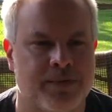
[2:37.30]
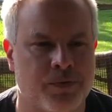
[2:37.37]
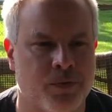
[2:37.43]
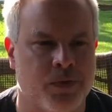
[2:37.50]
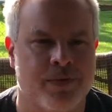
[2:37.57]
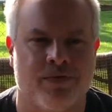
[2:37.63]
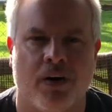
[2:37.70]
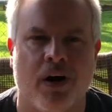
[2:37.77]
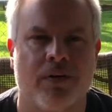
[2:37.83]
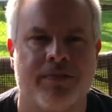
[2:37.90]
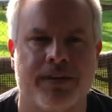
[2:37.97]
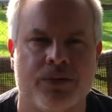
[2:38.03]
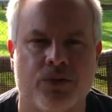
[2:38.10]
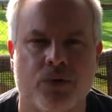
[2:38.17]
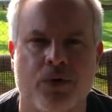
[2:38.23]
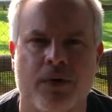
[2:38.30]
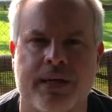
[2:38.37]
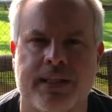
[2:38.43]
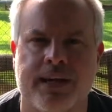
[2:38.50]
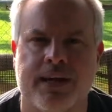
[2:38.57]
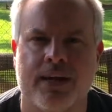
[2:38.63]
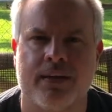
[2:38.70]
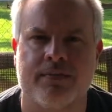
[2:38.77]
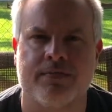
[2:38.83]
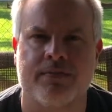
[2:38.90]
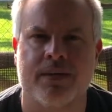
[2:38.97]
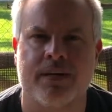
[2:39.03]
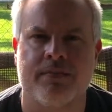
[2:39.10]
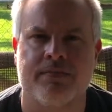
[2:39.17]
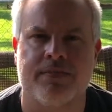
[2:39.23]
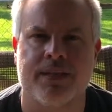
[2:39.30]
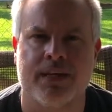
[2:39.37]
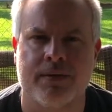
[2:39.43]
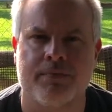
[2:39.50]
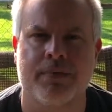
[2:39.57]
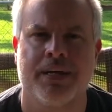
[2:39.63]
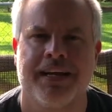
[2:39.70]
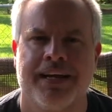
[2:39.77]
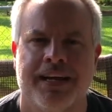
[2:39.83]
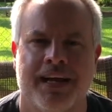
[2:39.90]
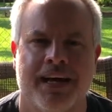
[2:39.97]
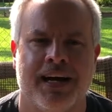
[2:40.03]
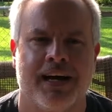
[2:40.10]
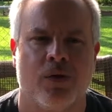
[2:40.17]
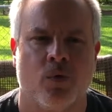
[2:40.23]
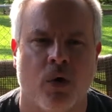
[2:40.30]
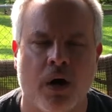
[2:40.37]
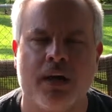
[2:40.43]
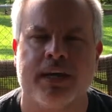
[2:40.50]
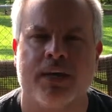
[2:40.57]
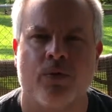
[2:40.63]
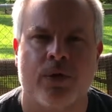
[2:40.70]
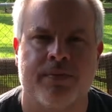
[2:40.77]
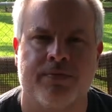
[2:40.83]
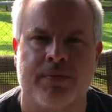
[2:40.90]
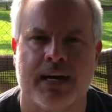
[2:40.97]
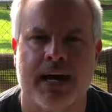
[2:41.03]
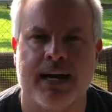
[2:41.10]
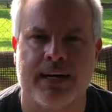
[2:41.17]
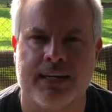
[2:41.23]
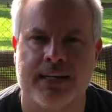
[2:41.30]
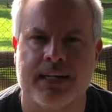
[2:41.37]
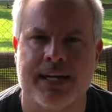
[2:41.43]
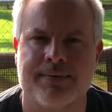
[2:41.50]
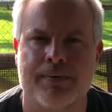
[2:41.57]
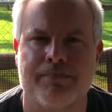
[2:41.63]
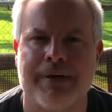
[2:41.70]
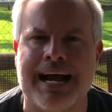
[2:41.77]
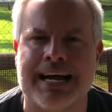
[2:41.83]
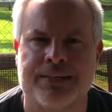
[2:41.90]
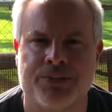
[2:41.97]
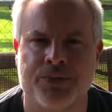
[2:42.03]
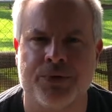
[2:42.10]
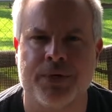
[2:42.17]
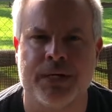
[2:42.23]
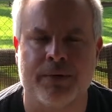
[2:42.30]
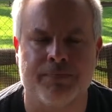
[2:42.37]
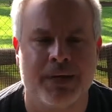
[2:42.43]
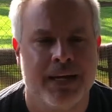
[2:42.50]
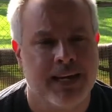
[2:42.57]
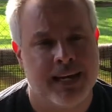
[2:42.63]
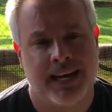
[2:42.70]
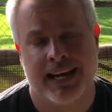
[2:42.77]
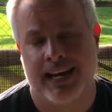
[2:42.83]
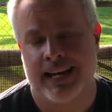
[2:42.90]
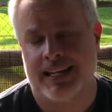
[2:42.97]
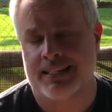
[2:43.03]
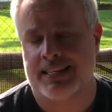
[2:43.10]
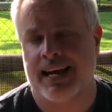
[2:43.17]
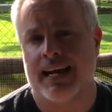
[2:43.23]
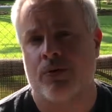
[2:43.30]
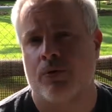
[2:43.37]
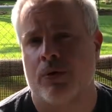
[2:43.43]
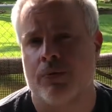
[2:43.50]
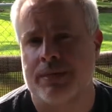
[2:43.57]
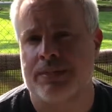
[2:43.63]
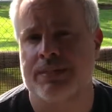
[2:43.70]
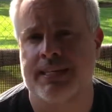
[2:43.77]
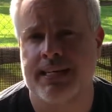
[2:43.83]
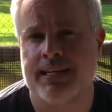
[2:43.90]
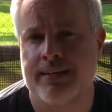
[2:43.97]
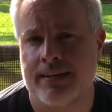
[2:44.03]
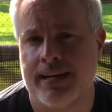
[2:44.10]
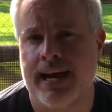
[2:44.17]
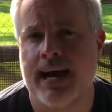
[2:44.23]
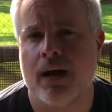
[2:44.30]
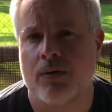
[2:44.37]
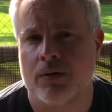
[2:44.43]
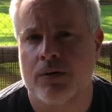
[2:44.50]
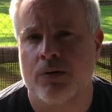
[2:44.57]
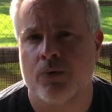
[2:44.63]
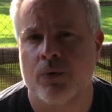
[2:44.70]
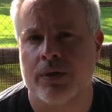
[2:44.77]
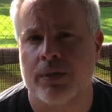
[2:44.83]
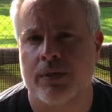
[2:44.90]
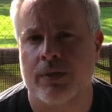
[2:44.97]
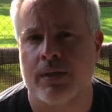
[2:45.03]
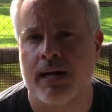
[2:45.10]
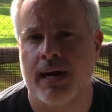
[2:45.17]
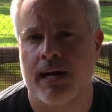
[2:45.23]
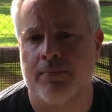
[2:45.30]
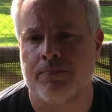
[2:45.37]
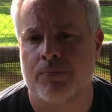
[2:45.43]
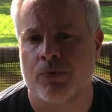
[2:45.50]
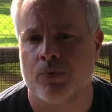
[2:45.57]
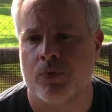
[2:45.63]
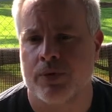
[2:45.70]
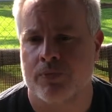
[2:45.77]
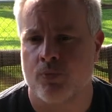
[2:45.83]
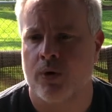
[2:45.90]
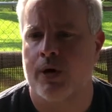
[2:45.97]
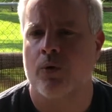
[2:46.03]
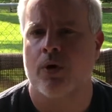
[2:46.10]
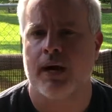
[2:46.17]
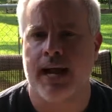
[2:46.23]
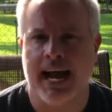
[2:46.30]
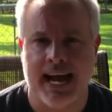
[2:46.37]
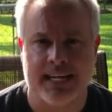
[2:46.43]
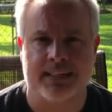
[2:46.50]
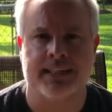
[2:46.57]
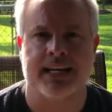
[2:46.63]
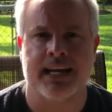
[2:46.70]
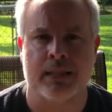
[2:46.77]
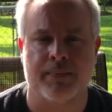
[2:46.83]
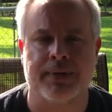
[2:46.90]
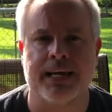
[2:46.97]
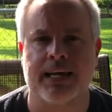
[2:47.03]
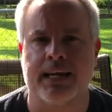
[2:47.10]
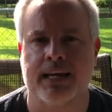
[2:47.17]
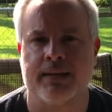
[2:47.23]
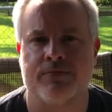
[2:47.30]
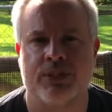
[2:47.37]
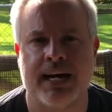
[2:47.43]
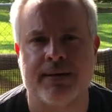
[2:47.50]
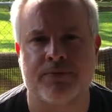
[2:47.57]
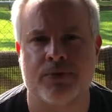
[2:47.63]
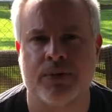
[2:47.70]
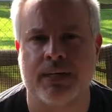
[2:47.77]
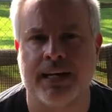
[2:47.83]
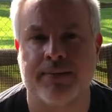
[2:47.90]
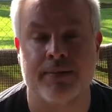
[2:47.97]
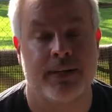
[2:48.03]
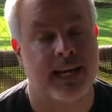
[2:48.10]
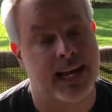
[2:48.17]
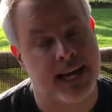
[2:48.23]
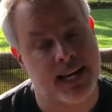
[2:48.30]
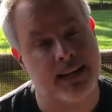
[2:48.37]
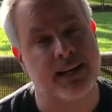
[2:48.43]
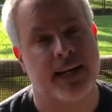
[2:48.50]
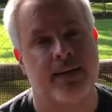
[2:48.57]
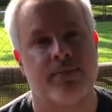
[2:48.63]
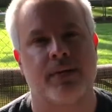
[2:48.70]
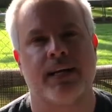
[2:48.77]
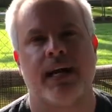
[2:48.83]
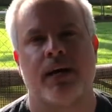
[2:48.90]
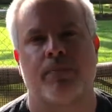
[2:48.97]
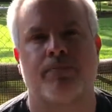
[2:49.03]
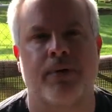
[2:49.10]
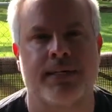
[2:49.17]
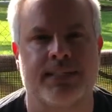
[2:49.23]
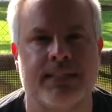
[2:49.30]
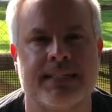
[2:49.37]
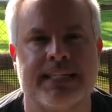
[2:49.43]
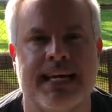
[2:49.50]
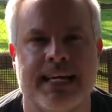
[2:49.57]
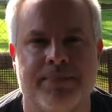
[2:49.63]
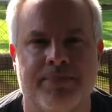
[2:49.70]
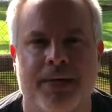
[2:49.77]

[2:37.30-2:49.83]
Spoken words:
revolving door there of them walking away from God and then coming back to him. And it's kind of what we see now with where we're at the beginning of chapter 11 and even now in present day.